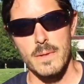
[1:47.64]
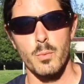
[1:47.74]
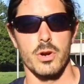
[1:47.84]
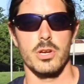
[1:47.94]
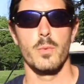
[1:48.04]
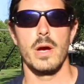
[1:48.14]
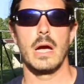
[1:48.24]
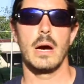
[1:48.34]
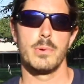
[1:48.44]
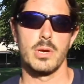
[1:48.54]
work your way
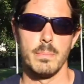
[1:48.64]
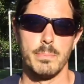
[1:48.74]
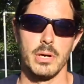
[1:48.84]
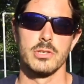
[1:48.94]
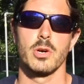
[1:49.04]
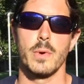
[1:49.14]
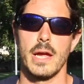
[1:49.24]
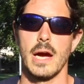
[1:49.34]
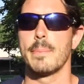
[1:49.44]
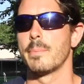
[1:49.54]
up, you can build your way up,